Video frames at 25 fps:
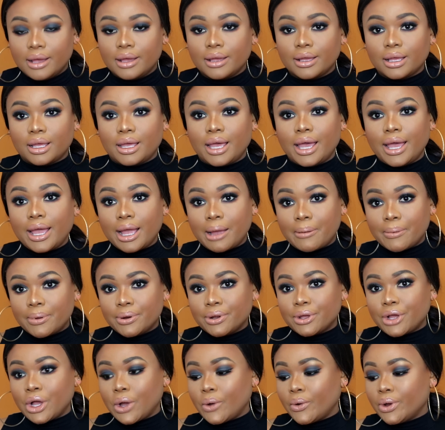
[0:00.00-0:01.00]
Okay, I'm
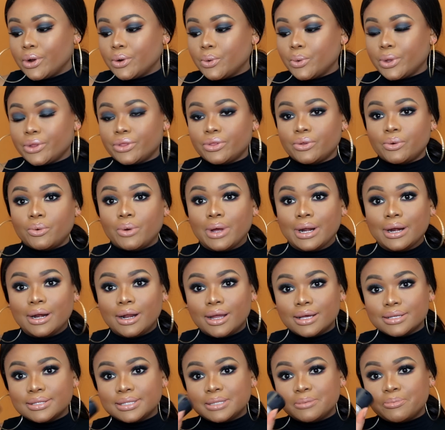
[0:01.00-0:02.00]
gonna go in with one
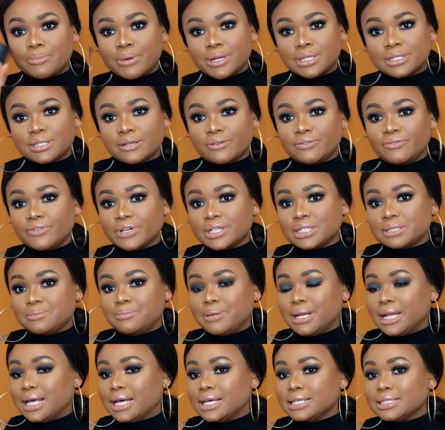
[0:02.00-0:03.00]
last spritz of Fix
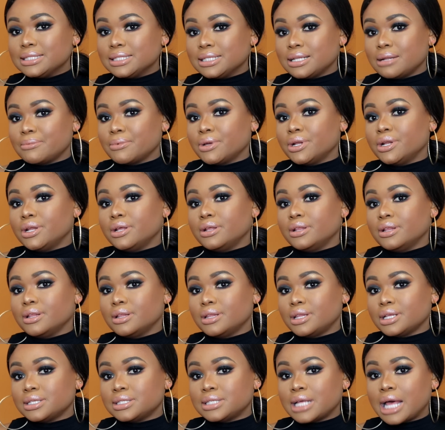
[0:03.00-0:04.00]
Plus.
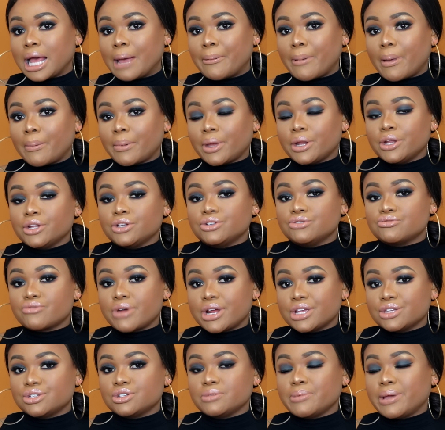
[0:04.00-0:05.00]
This time I'm gonna
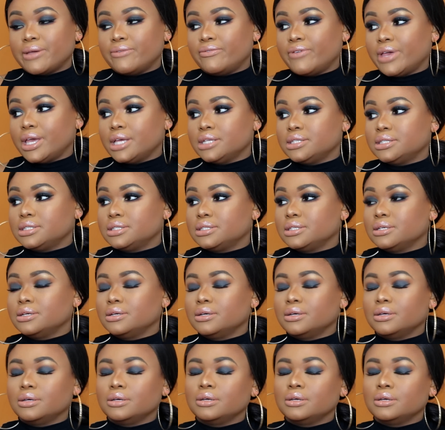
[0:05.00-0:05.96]
drench my face.